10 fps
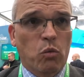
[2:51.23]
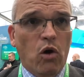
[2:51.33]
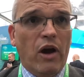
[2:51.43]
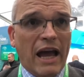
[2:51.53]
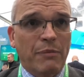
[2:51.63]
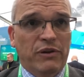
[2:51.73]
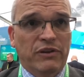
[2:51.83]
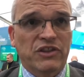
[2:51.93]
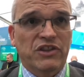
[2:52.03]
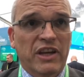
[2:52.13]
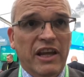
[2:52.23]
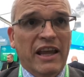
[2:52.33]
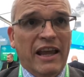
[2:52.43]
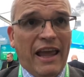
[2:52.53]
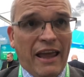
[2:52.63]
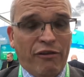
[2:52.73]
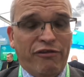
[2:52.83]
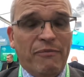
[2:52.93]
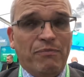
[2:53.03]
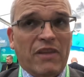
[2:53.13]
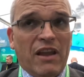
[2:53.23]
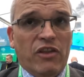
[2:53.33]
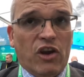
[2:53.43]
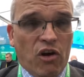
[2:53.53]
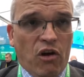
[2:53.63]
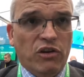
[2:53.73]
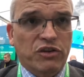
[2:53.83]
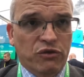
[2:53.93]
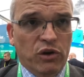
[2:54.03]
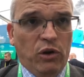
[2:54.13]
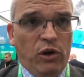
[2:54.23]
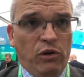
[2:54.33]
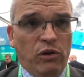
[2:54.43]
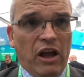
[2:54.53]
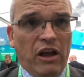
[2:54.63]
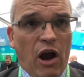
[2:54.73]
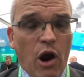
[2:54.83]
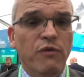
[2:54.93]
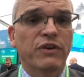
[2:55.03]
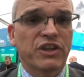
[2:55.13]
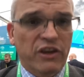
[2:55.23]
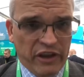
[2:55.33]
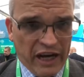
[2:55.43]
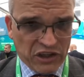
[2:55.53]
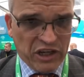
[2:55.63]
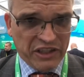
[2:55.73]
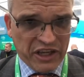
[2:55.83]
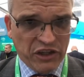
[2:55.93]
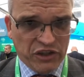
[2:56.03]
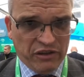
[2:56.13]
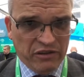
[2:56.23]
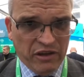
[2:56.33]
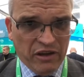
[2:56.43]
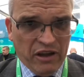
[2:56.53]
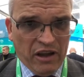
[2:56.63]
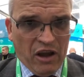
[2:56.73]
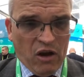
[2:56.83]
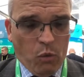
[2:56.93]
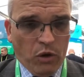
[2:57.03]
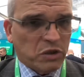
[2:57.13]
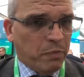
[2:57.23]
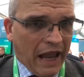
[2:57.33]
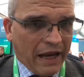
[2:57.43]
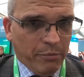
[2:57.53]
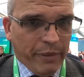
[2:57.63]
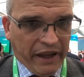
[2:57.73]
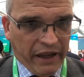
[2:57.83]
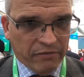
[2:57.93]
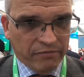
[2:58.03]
What happens if the courts rule overturn the nationalization? What's Plan B?